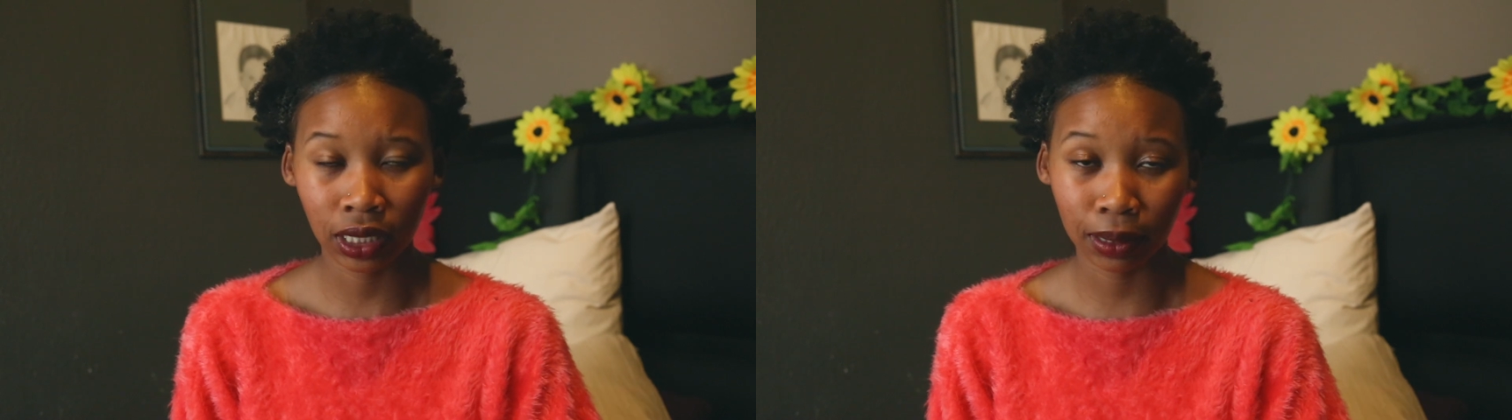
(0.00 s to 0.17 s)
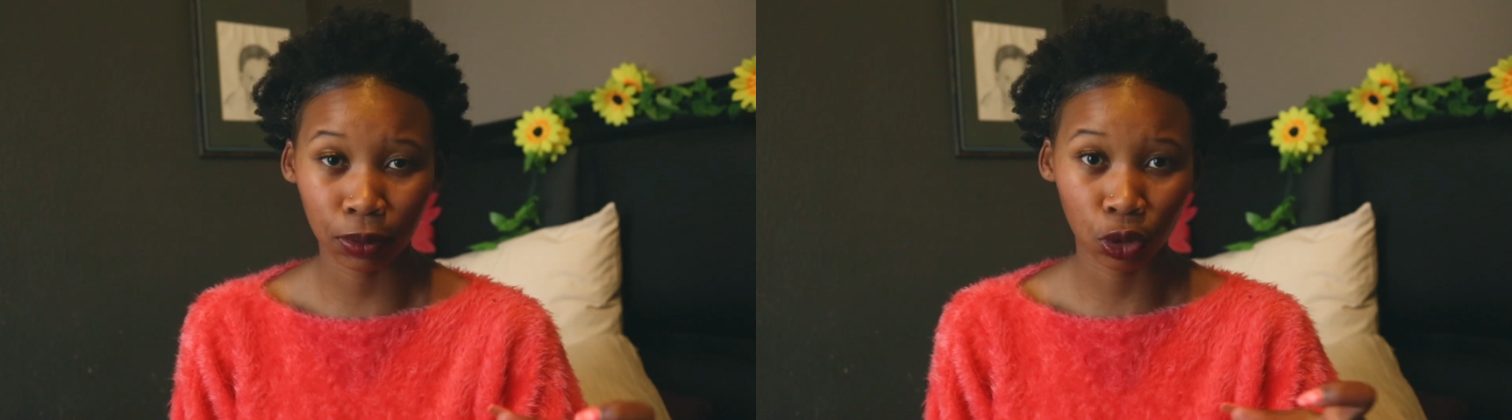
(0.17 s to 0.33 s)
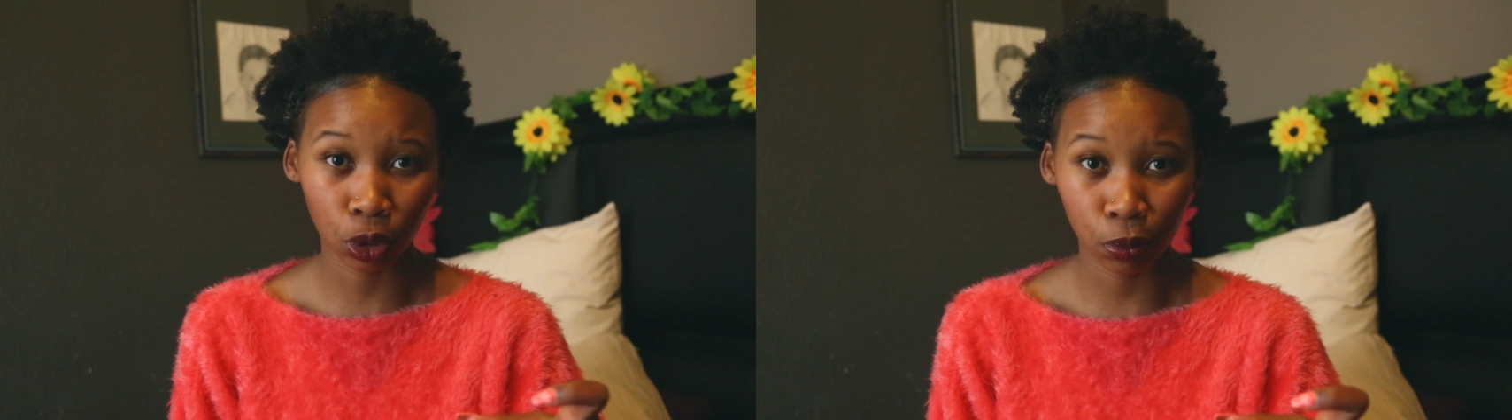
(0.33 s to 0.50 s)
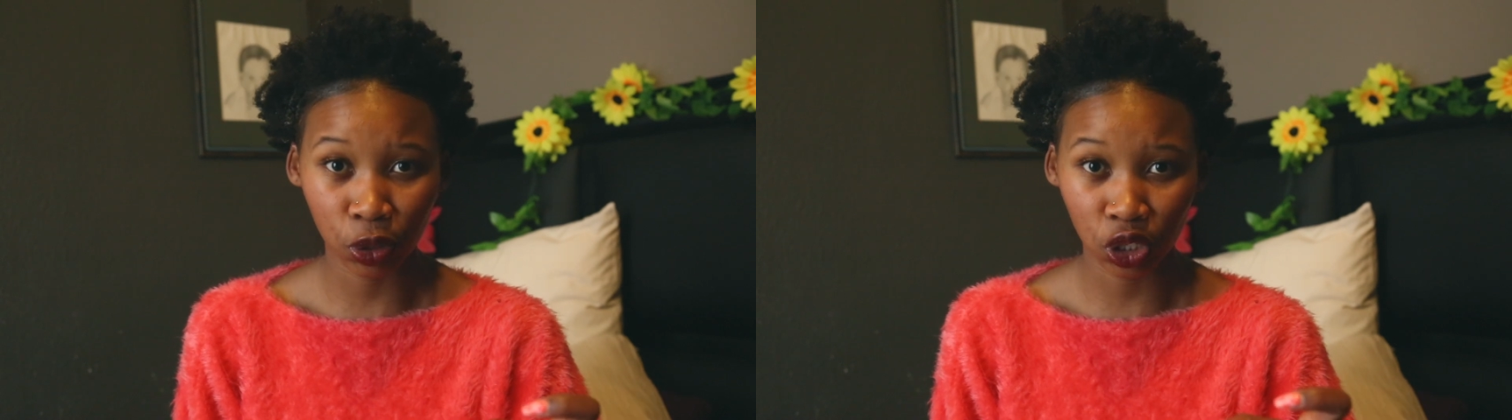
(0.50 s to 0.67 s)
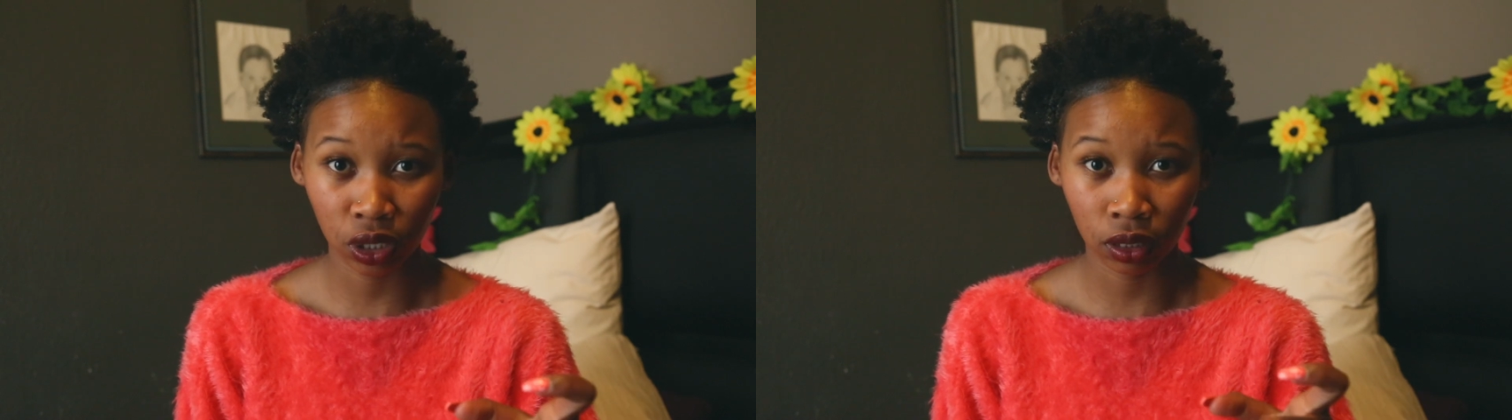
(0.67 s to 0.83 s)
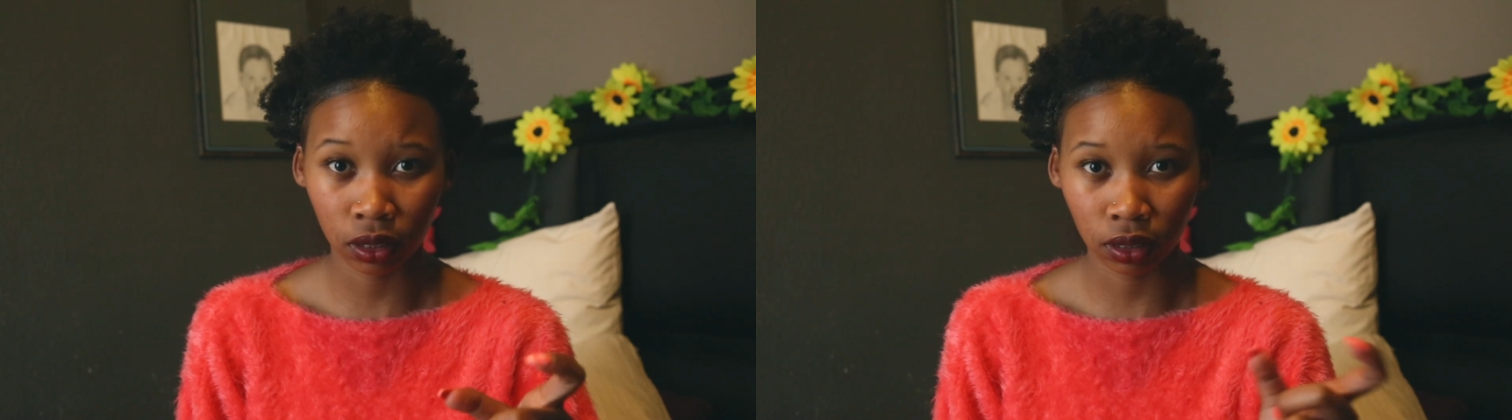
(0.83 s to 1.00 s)

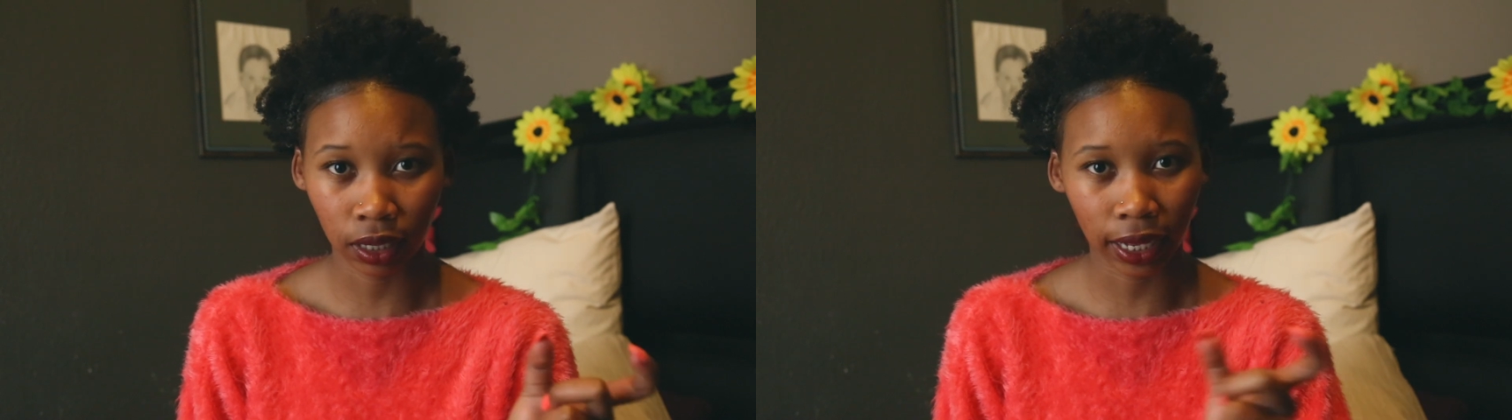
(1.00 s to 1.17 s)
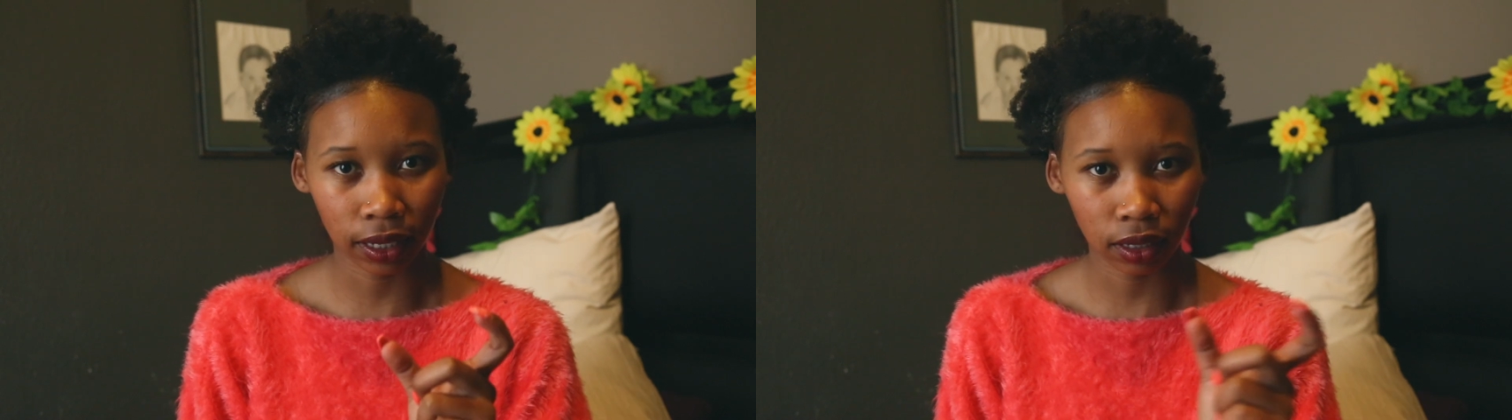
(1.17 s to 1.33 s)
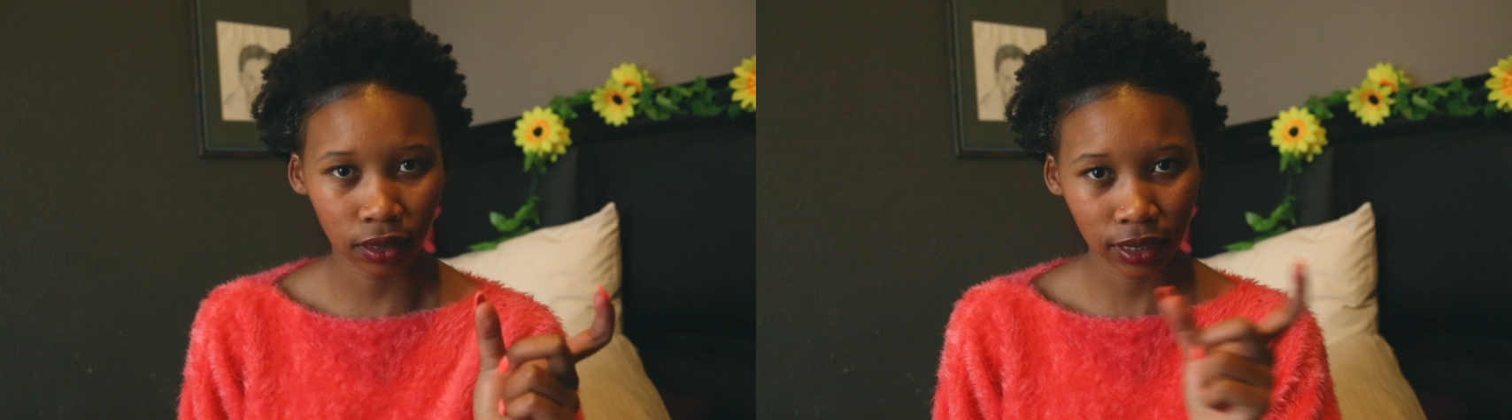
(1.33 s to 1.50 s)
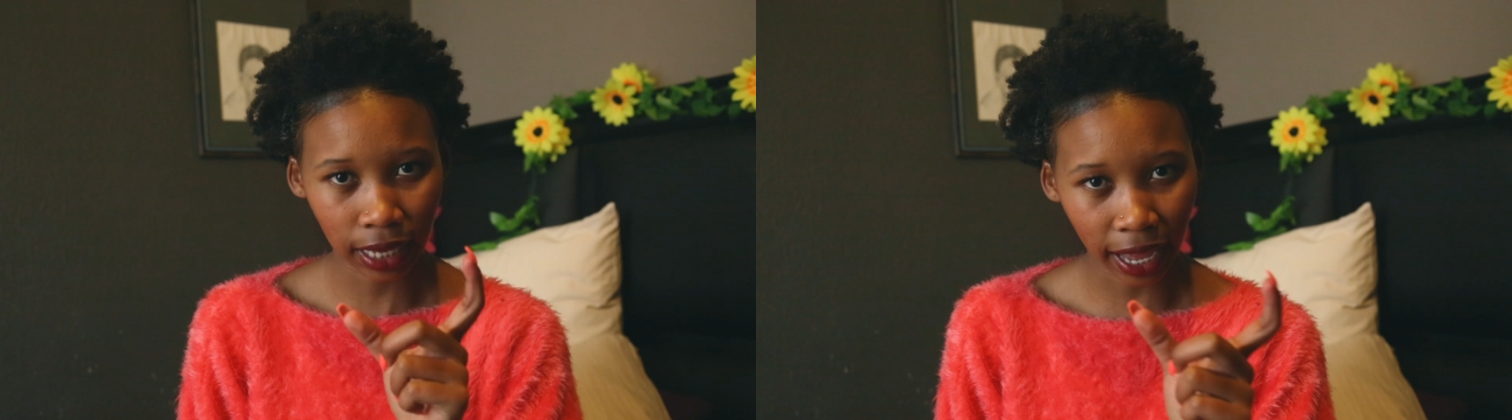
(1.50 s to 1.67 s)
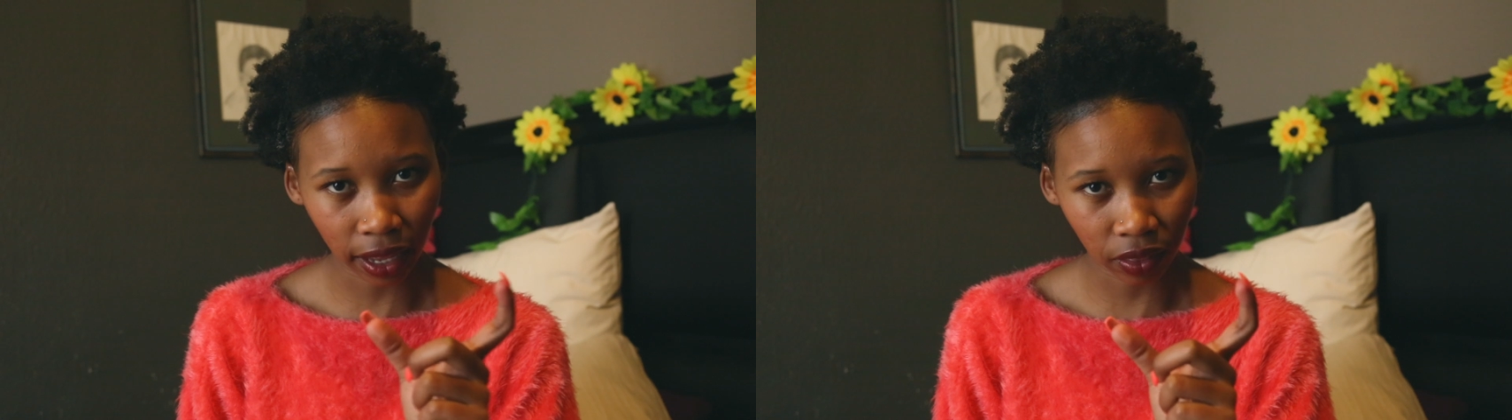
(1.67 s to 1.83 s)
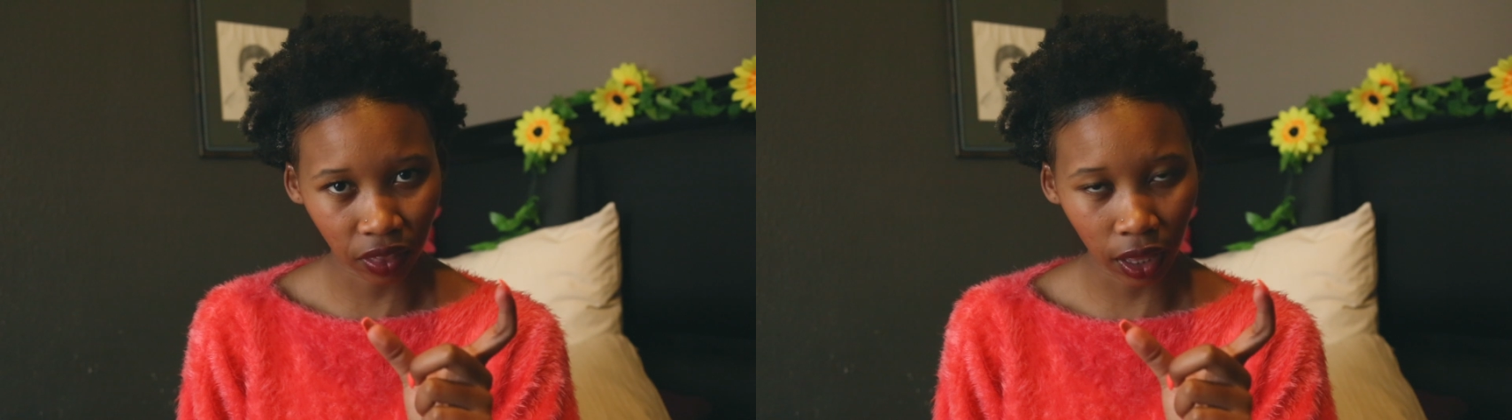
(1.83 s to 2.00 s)
subscription like
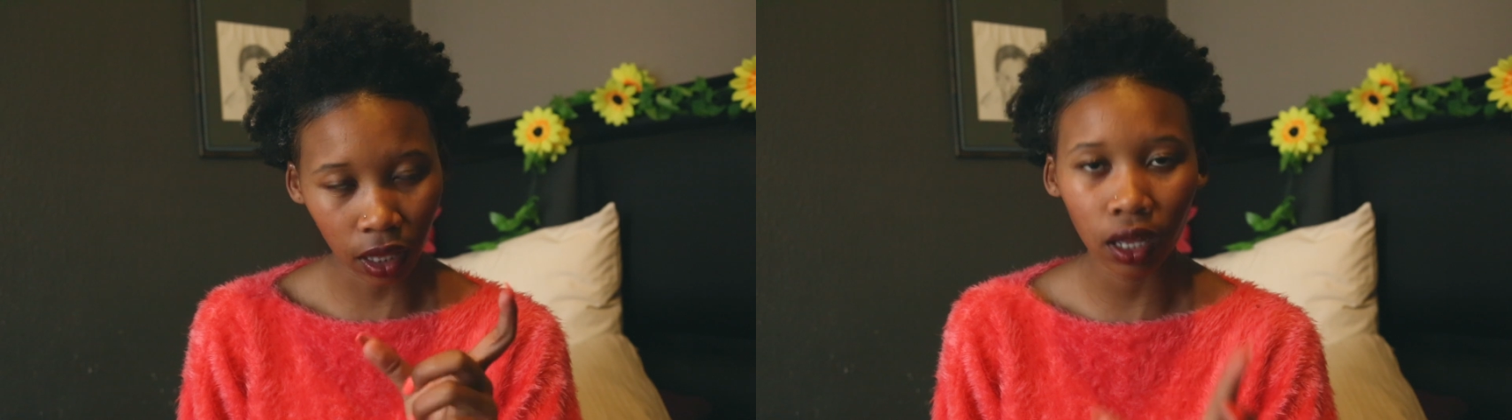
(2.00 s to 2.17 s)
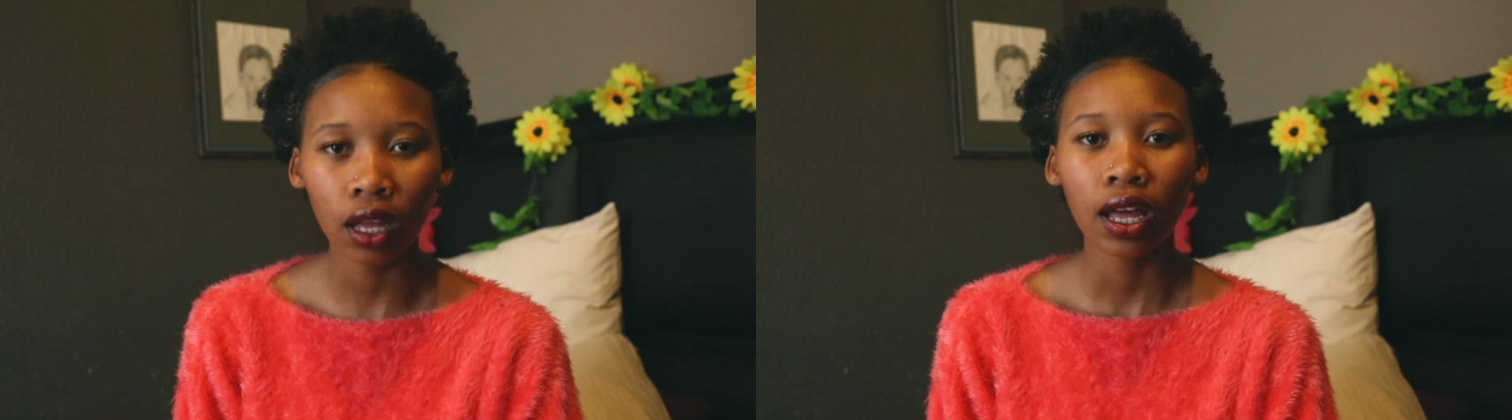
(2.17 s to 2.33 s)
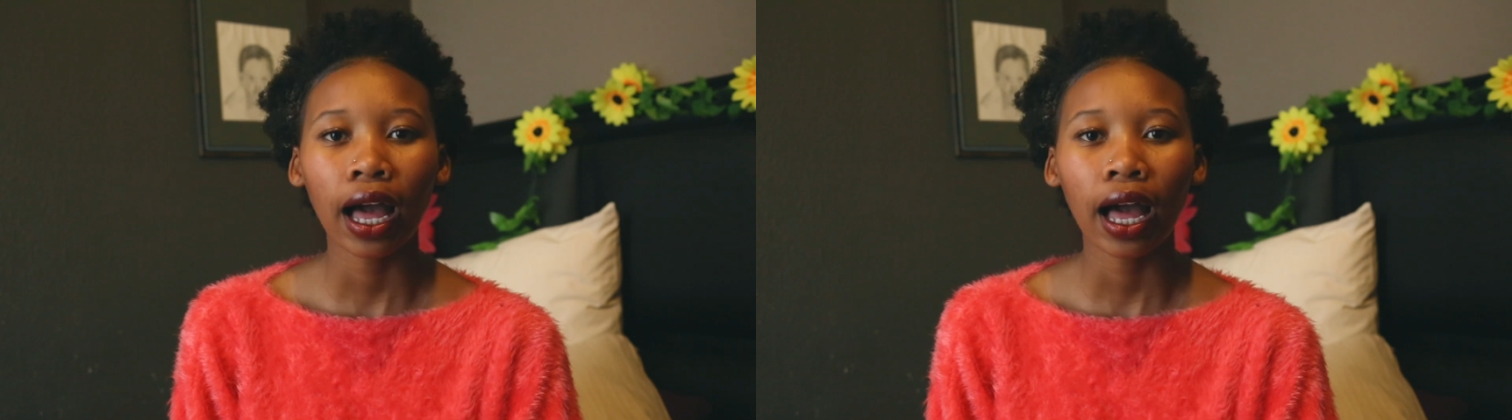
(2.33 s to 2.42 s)
tag thing,